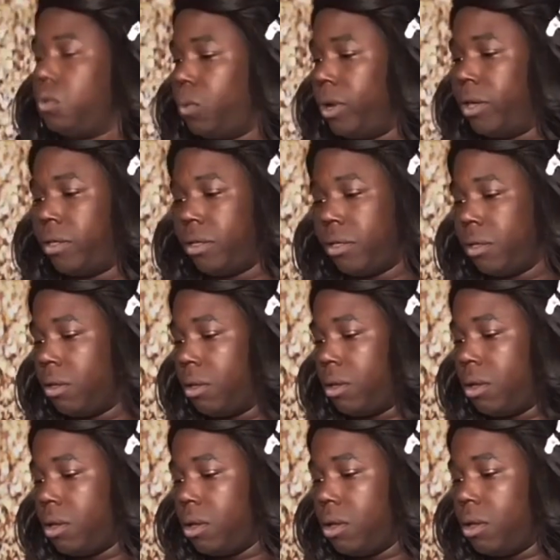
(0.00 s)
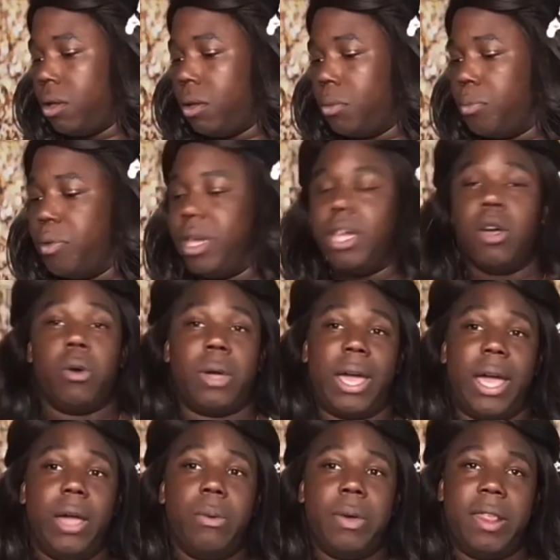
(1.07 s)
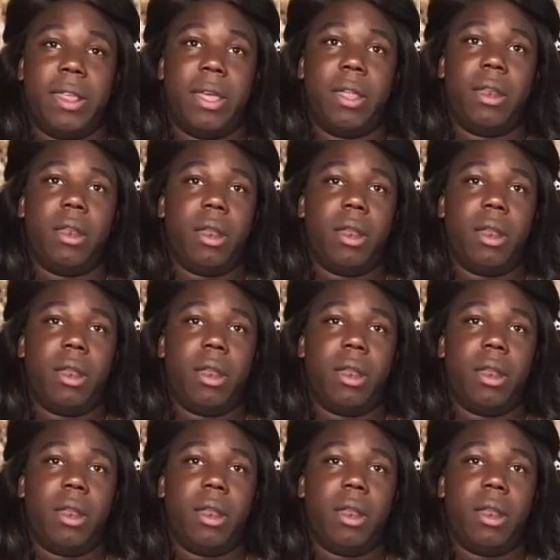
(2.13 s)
with being okay with it.